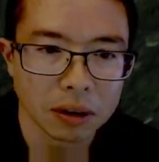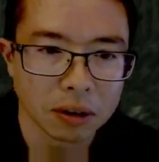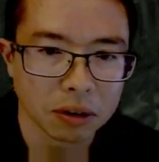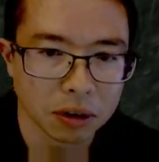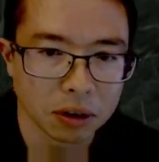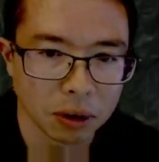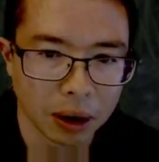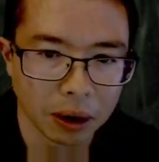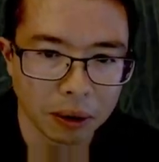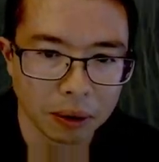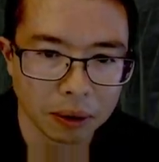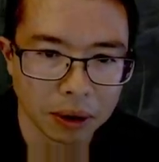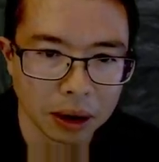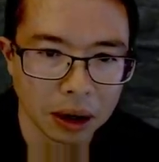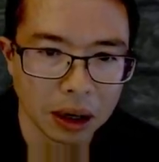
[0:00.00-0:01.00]
so I
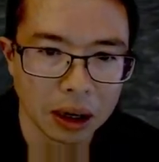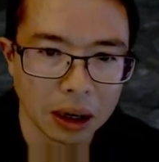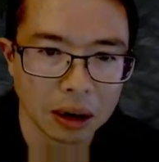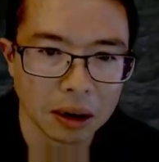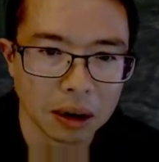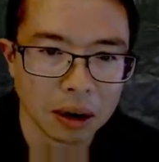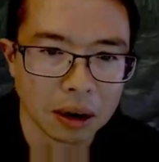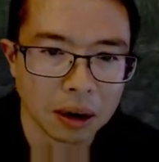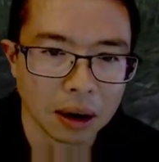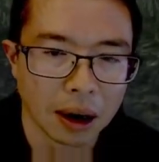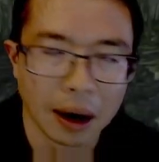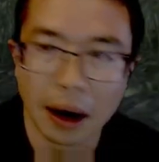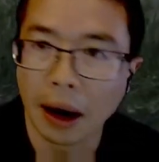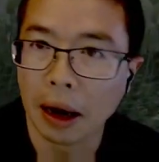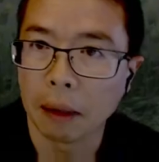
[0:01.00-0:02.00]
don't need
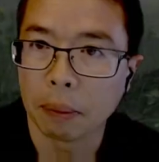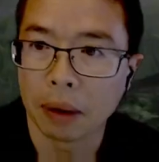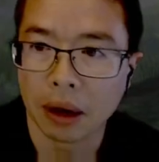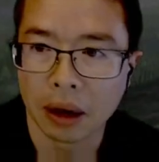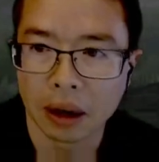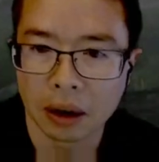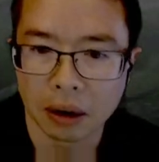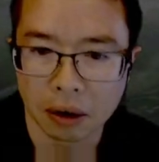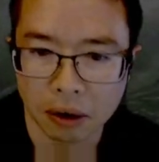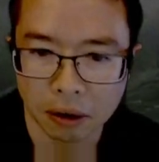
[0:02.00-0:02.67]
a high-paying